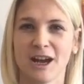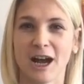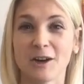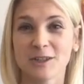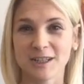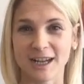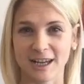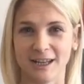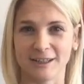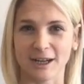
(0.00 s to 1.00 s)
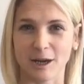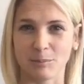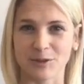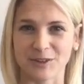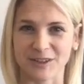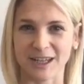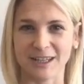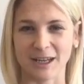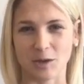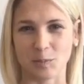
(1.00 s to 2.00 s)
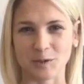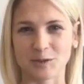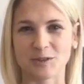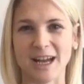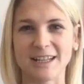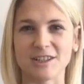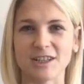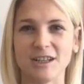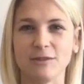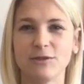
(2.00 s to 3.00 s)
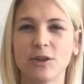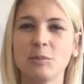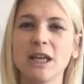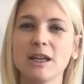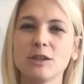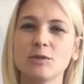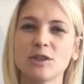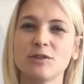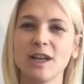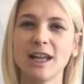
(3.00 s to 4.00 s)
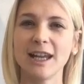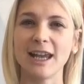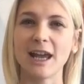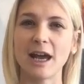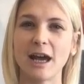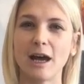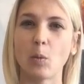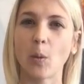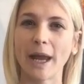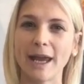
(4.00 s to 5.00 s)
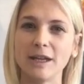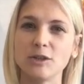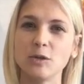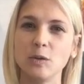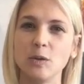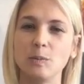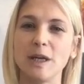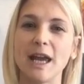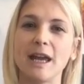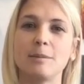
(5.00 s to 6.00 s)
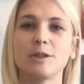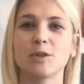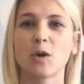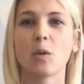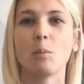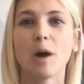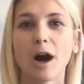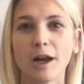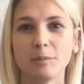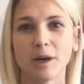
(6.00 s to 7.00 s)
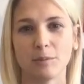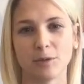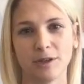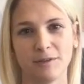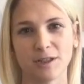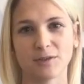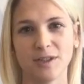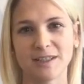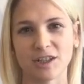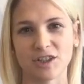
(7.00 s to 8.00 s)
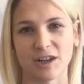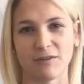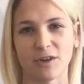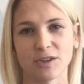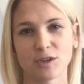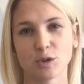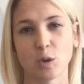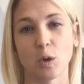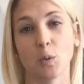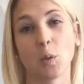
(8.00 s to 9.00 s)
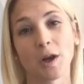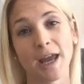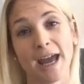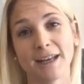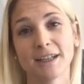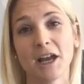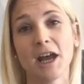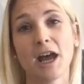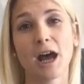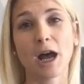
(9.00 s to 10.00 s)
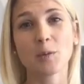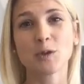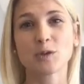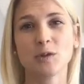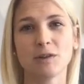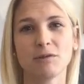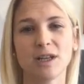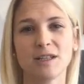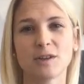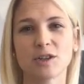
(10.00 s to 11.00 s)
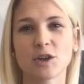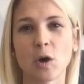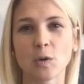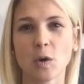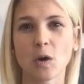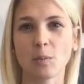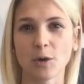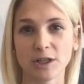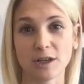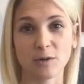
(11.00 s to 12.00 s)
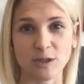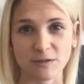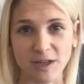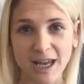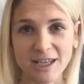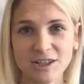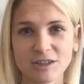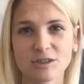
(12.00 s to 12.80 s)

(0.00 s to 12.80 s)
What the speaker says: How did I end up studying open strategy? For me, it was really a way to be able to combine my previous research efforts. On one hand, I was doing research on corporate diversification